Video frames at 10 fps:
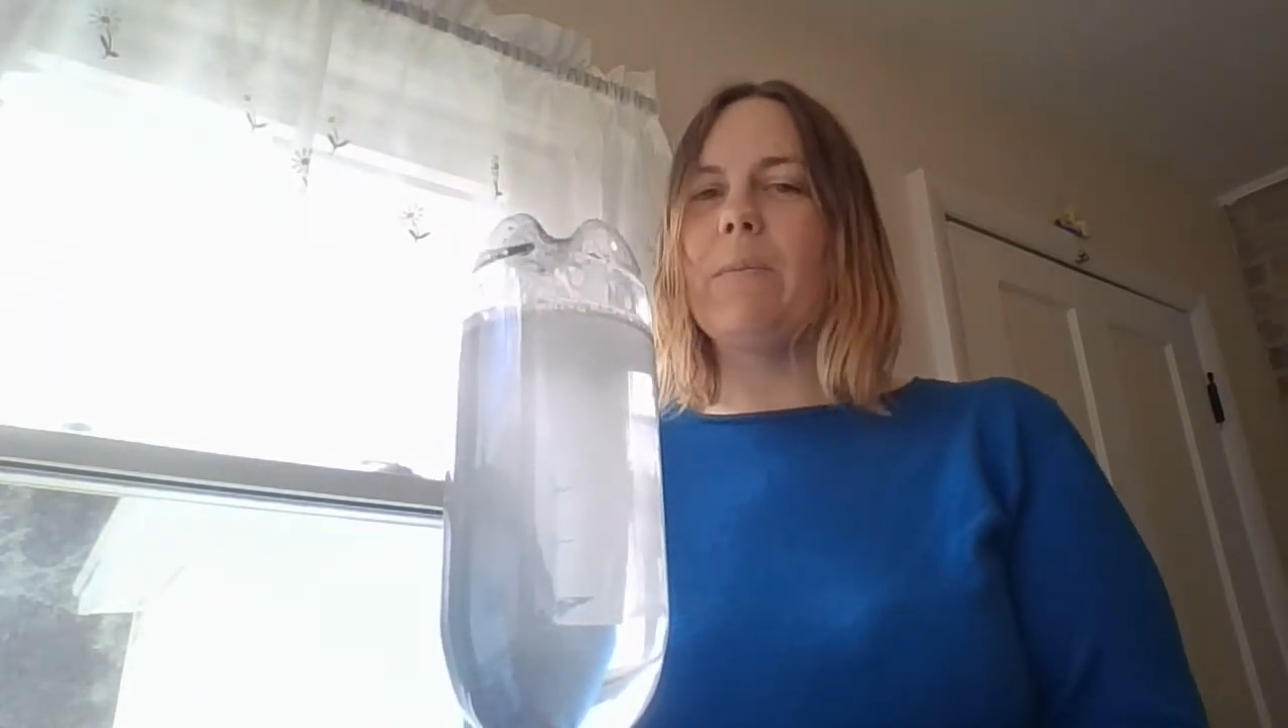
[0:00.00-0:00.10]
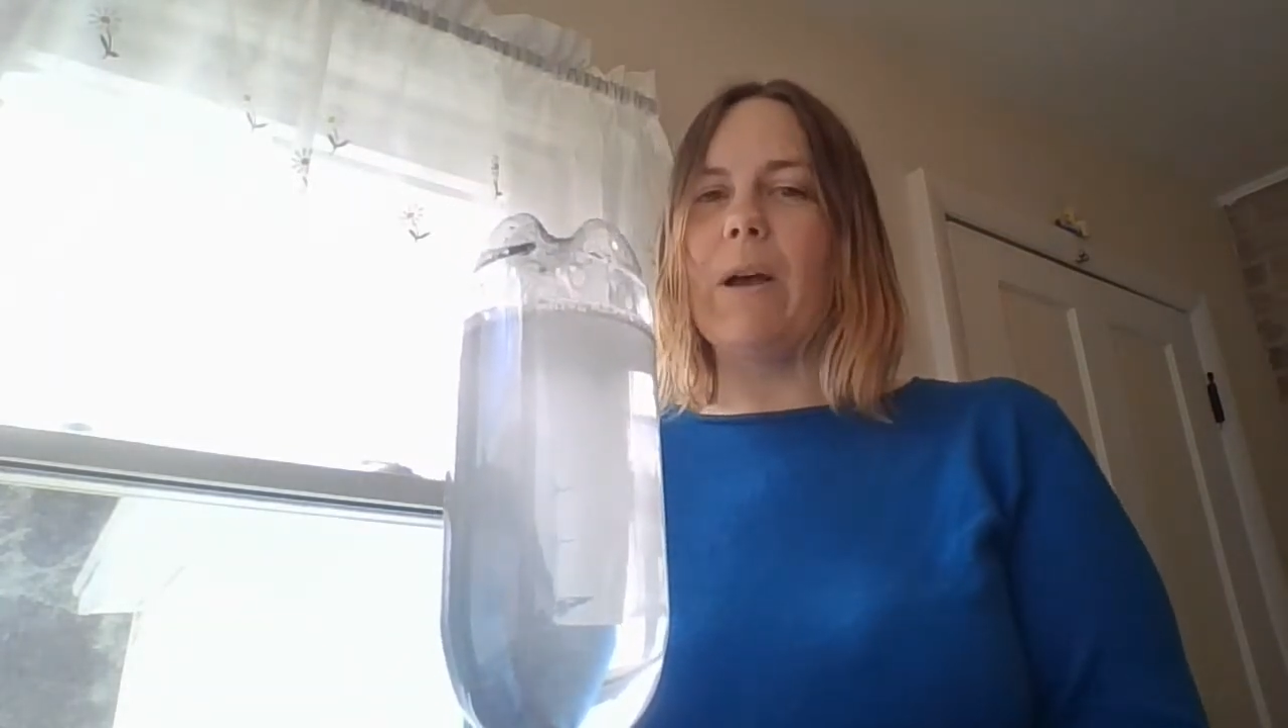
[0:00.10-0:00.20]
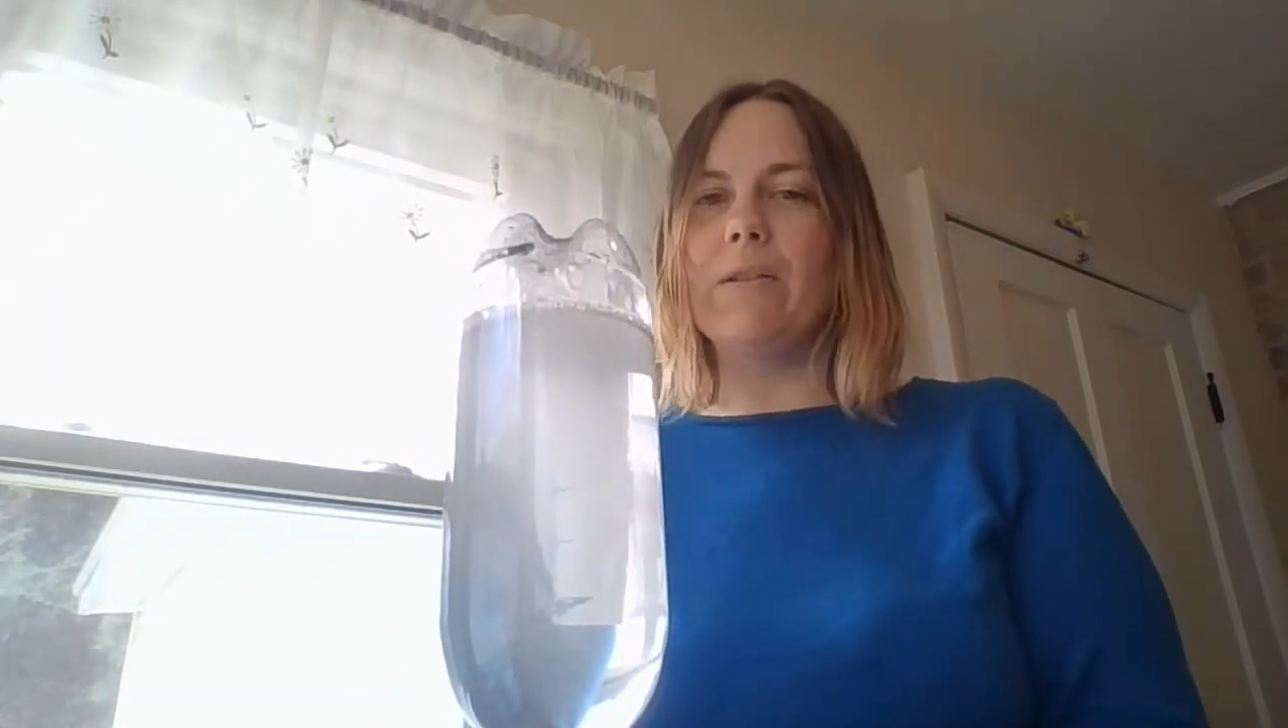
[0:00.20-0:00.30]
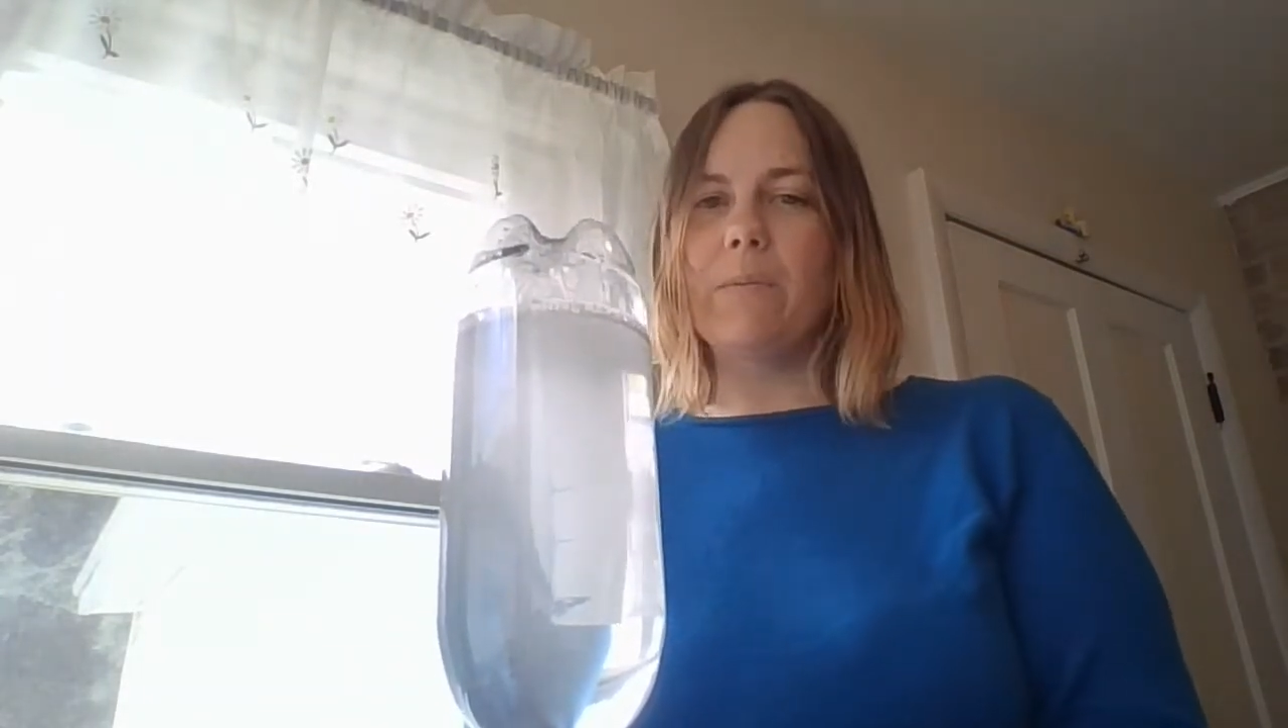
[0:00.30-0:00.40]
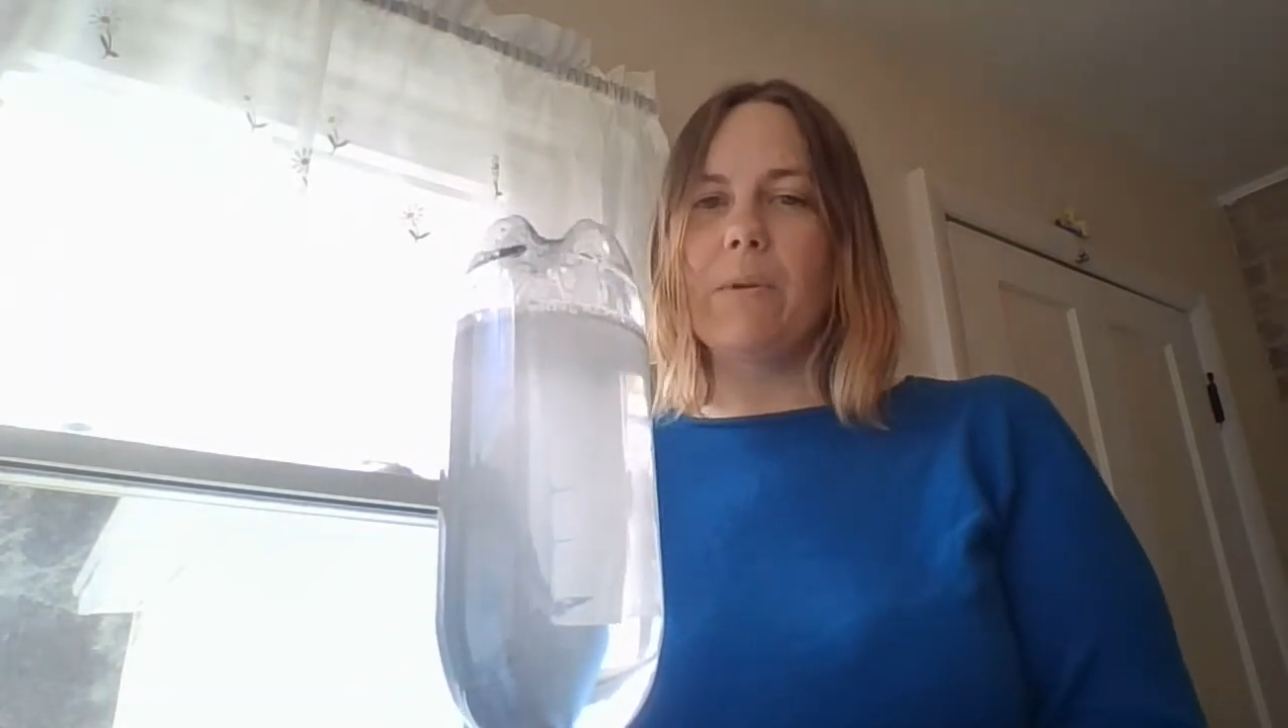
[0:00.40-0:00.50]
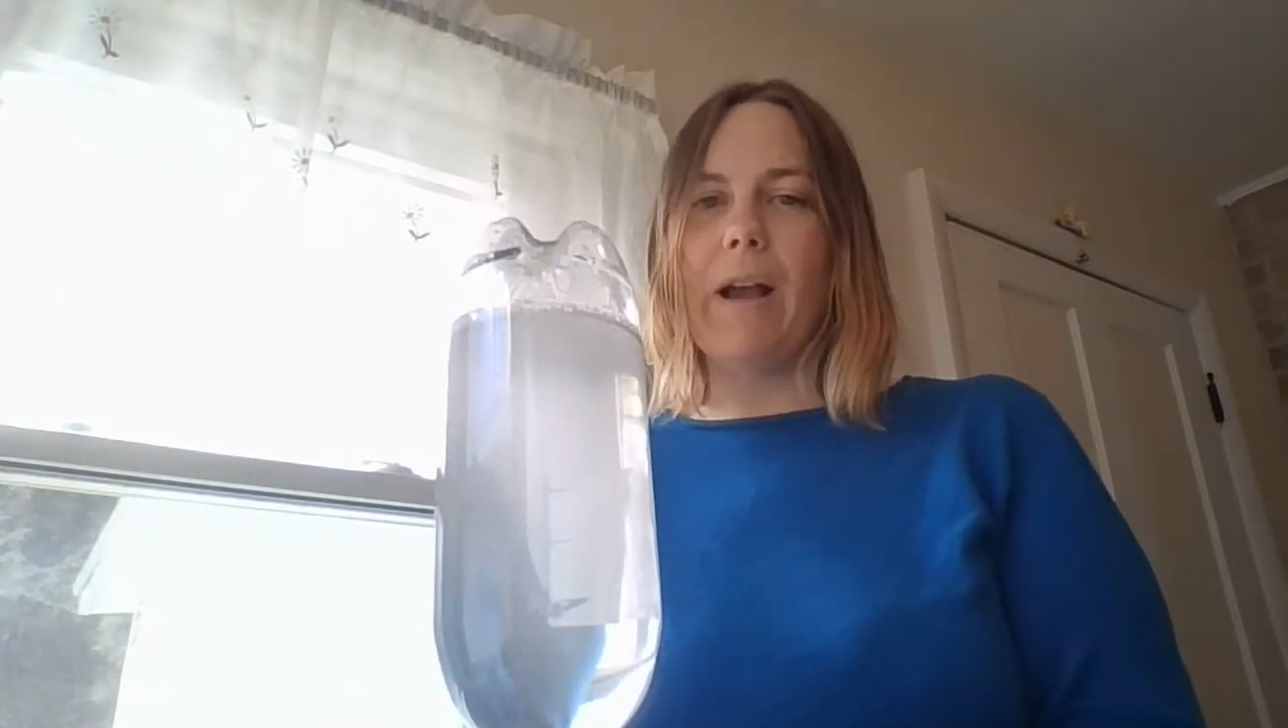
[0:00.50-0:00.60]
miles per